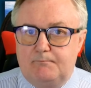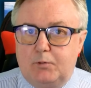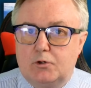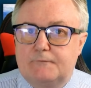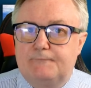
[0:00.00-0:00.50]

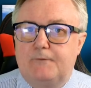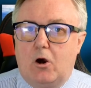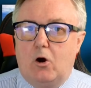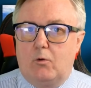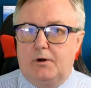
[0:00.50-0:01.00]
put
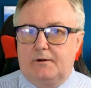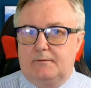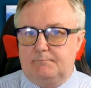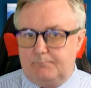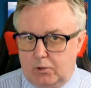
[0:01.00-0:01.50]
forward
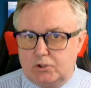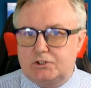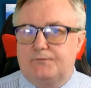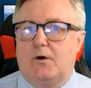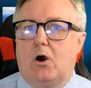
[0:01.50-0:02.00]
and
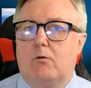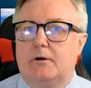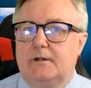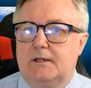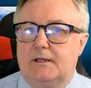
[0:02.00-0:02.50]
push forward